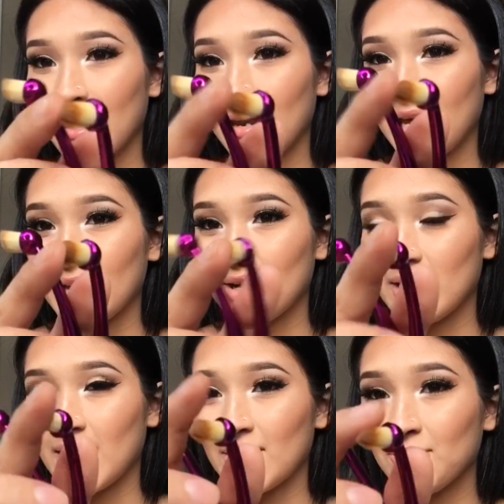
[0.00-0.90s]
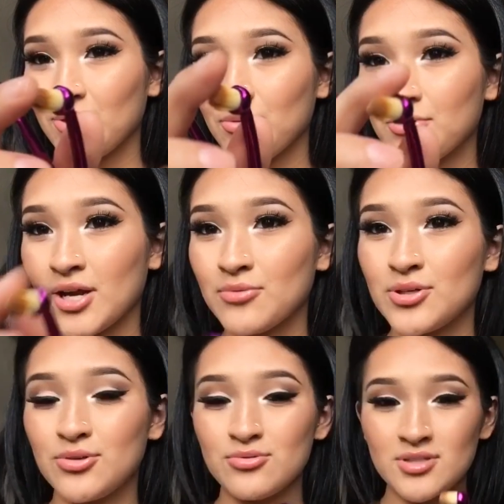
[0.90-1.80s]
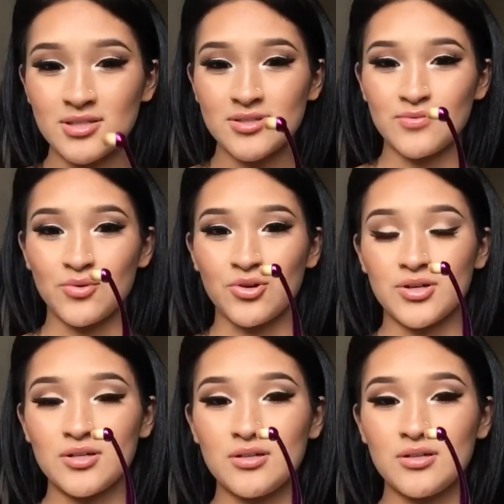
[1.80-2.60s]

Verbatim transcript: Like, I don't know what I would use these for.